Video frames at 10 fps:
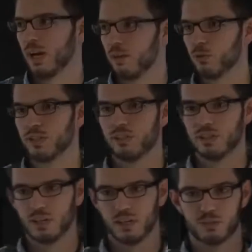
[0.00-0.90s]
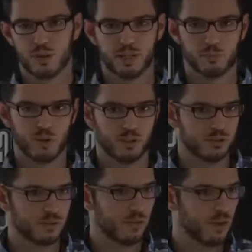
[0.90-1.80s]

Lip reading: every training point,